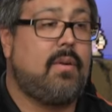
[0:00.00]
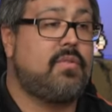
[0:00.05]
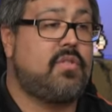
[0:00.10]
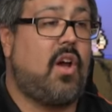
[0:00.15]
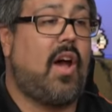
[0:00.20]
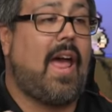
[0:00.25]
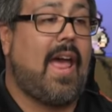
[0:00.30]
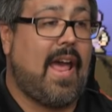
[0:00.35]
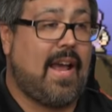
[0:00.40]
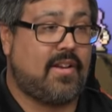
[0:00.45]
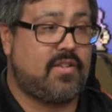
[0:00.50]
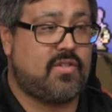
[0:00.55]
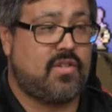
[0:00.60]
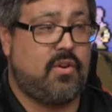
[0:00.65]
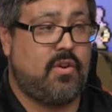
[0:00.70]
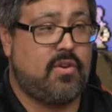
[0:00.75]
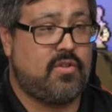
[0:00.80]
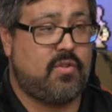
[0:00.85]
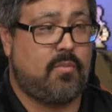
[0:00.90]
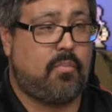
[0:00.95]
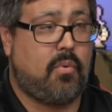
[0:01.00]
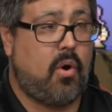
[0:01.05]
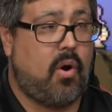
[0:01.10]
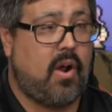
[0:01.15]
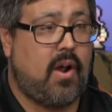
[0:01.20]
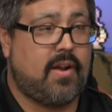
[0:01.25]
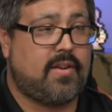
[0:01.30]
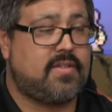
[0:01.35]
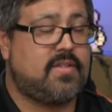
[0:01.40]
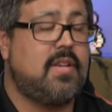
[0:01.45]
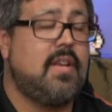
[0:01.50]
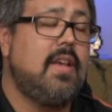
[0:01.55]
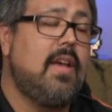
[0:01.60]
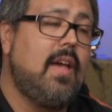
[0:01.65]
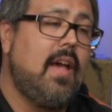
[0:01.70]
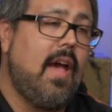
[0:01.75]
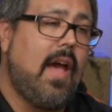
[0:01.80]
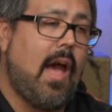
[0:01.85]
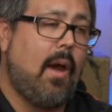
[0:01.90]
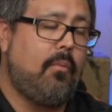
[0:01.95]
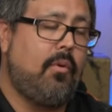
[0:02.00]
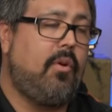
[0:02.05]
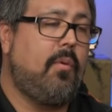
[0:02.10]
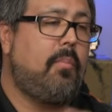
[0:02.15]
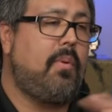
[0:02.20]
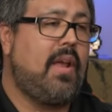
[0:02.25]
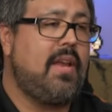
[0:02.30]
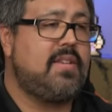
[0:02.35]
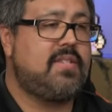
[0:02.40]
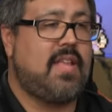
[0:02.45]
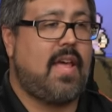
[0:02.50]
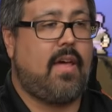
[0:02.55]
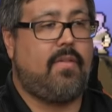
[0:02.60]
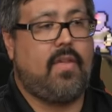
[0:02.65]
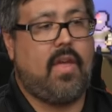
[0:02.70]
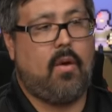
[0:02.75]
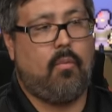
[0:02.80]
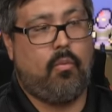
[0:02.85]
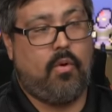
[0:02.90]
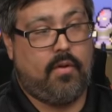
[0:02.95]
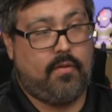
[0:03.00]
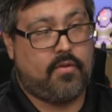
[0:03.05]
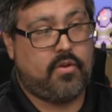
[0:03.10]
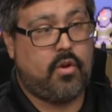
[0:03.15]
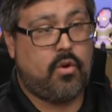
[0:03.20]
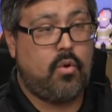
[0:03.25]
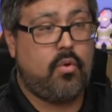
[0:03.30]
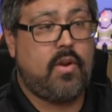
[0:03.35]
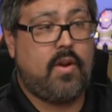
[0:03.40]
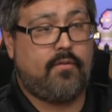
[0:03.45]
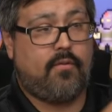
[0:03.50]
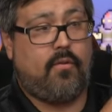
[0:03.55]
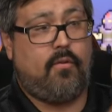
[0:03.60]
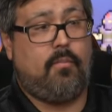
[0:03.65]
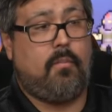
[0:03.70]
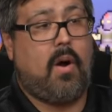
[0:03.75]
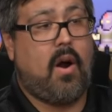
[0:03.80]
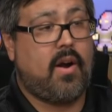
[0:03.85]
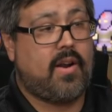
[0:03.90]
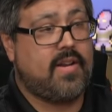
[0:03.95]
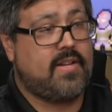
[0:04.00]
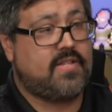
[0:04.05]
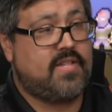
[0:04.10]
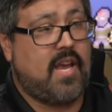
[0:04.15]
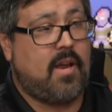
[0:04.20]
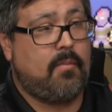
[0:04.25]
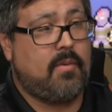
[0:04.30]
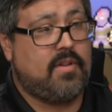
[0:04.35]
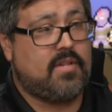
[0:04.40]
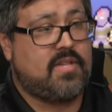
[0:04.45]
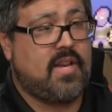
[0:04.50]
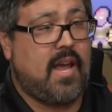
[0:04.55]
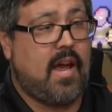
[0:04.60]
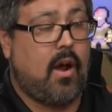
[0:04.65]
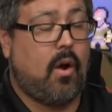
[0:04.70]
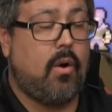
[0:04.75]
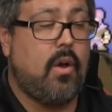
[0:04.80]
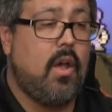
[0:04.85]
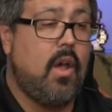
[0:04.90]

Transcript: our X series of products. And we replaced that then with two different market segments now.